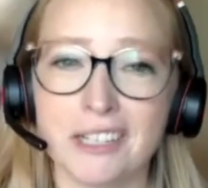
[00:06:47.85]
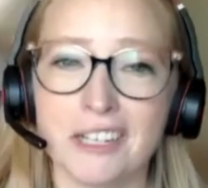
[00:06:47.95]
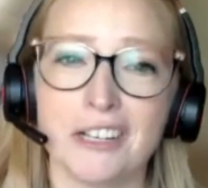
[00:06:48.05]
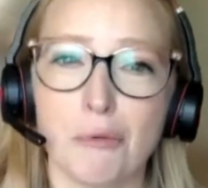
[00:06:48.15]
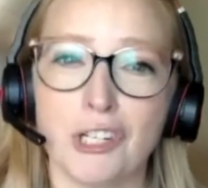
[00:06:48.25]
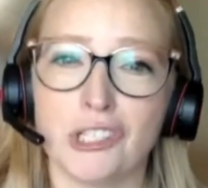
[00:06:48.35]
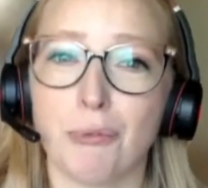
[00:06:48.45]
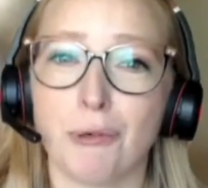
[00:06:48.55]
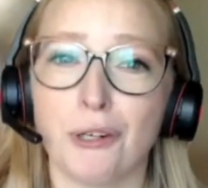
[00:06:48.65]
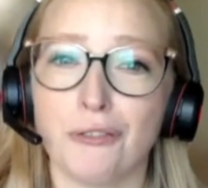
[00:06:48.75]
which is
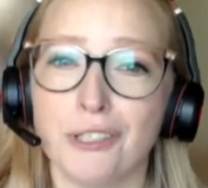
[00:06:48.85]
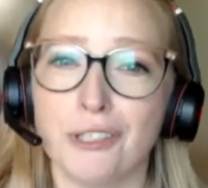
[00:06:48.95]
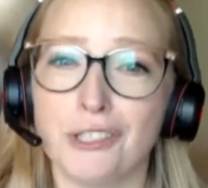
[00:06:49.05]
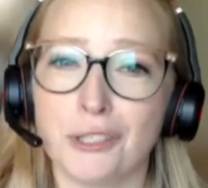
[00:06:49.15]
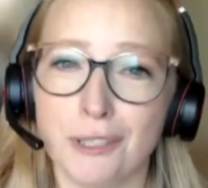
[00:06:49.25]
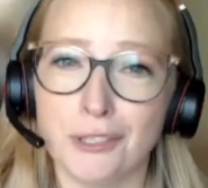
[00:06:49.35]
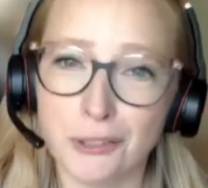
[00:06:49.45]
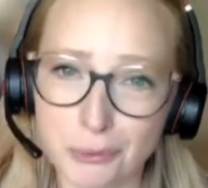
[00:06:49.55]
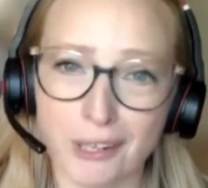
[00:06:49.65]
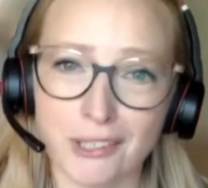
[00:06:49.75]
proven to reduce
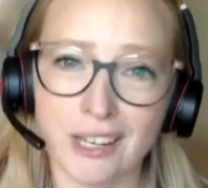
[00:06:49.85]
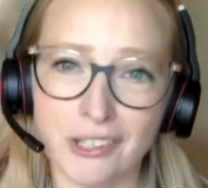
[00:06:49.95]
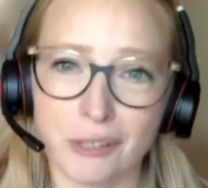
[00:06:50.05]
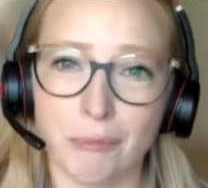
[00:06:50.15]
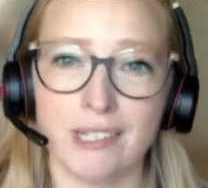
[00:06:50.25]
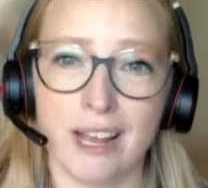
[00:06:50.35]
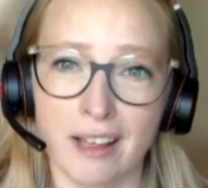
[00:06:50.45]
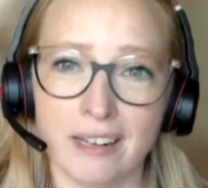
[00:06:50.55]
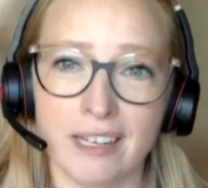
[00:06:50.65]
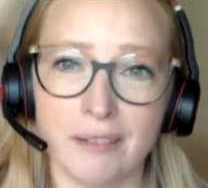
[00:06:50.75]
breast cancer
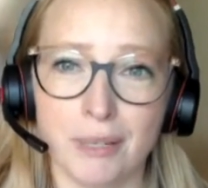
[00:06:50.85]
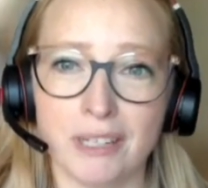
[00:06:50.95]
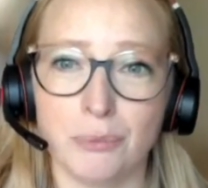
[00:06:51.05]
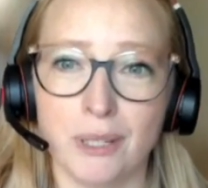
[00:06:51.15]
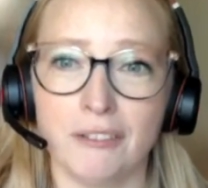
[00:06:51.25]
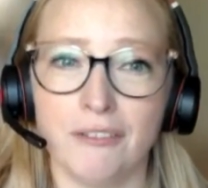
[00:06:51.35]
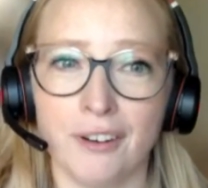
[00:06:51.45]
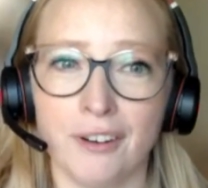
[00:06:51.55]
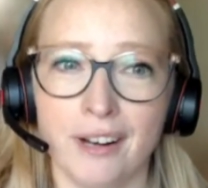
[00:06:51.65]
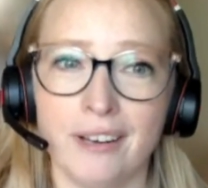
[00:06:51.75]
mortality because we can
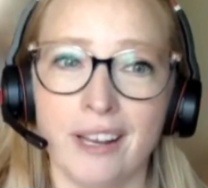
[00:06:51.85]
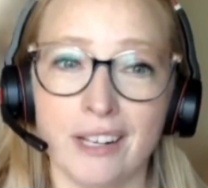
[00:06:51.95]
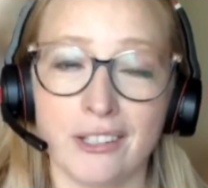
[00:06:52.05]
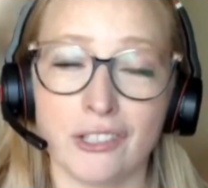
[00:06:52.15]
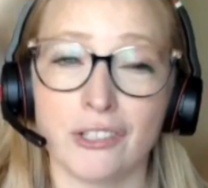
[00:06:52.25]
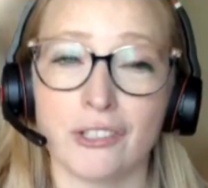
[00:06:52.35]
find cancers